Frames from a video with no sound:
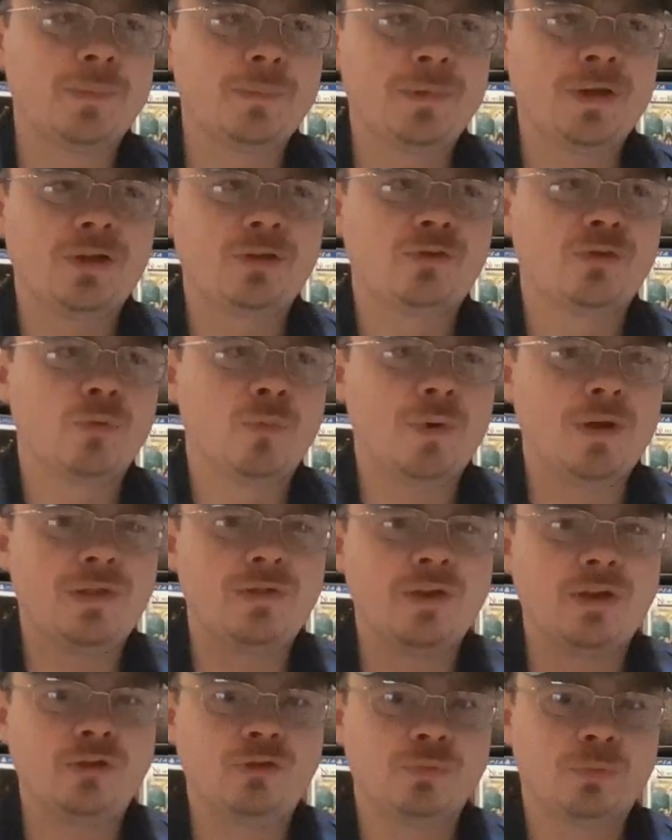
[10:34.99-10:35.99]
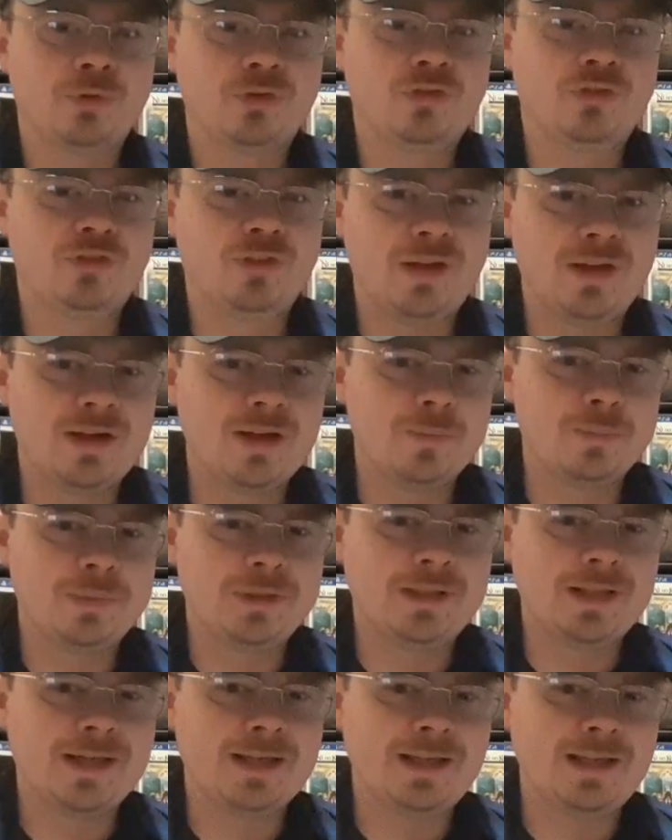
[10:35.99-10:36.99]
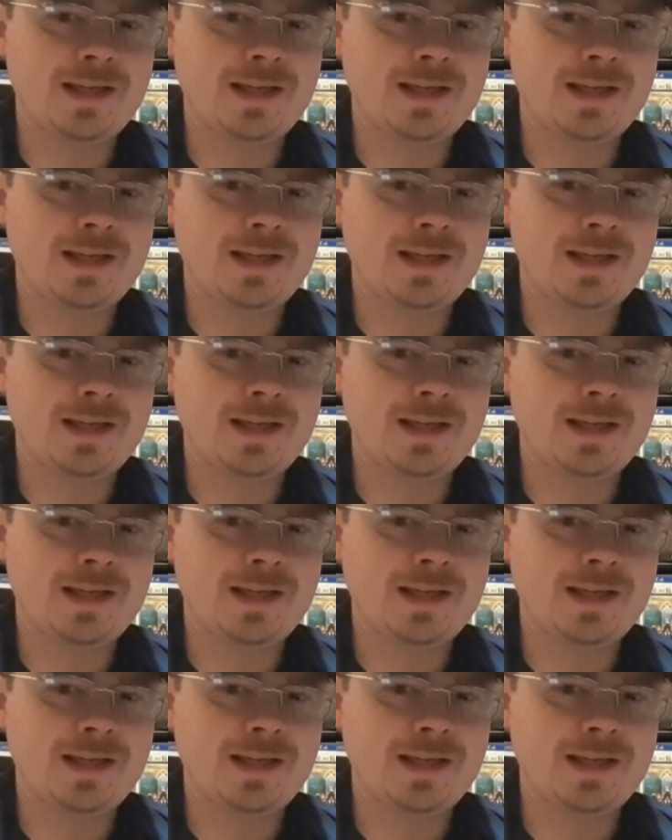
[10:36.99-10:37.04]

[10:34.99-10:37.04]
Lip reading: because the way things were set up in that